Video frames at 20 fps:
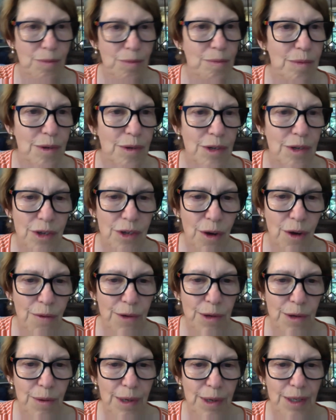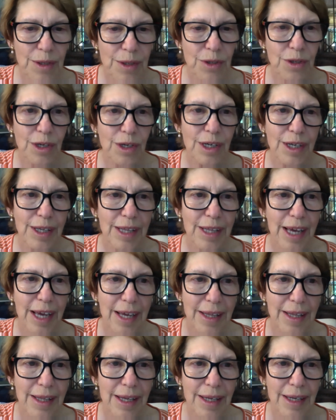Sophie, you want to start on
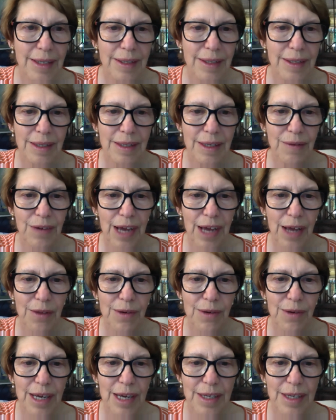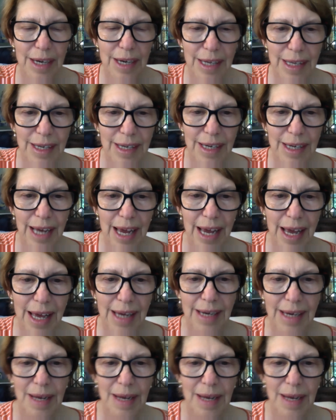that and then see if Catherine has anything to add?